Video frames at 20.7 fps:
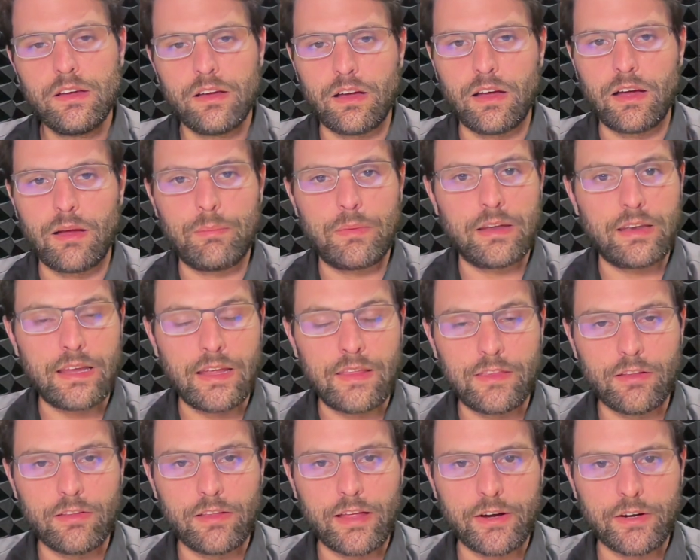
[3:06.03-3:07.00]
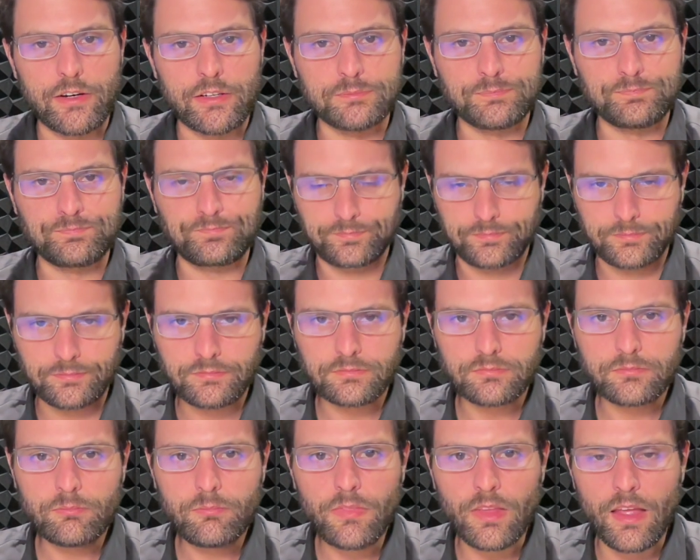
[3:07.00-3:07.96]
And in the letter,
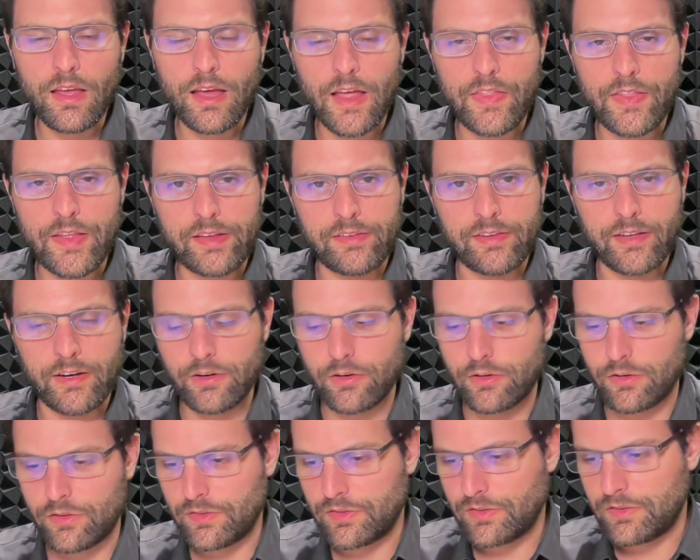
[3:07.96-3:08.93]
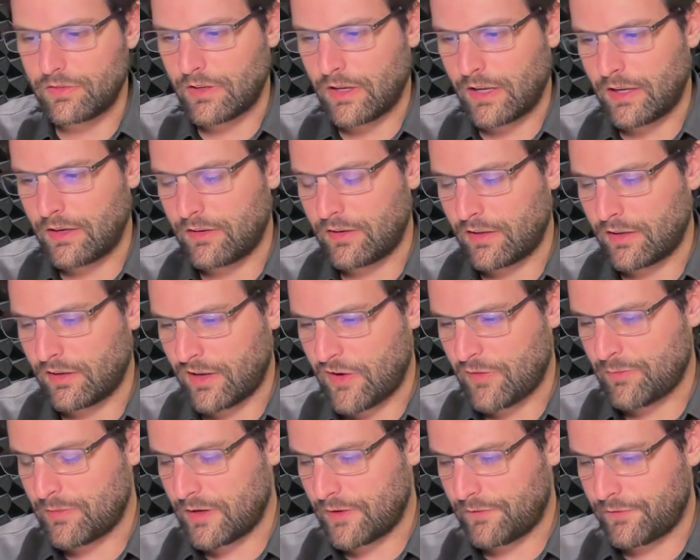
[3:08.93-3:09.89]
these senators and
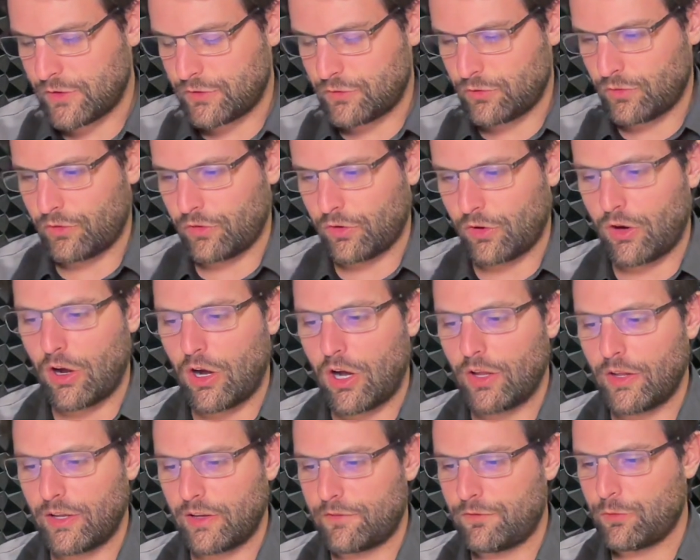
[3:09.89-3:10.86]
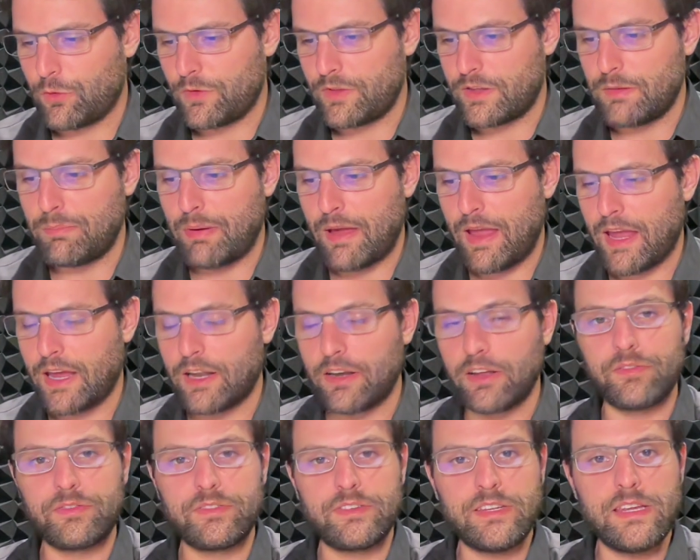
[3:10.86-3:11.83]
government officials are calling for the ban
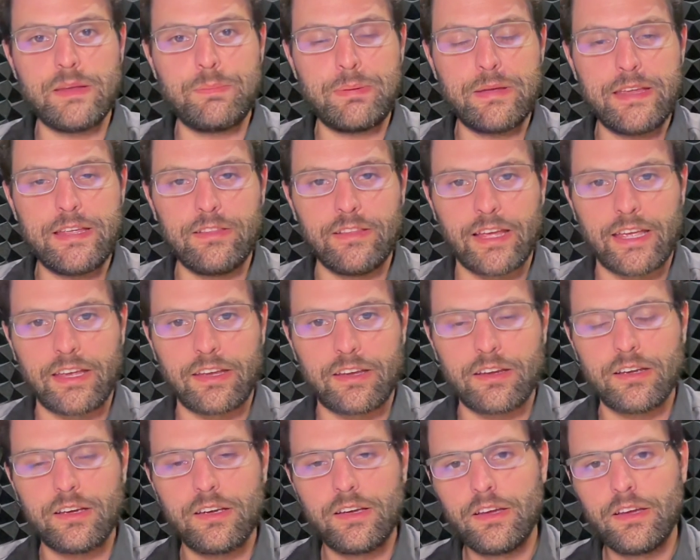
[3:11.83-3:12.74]
of TP-Link,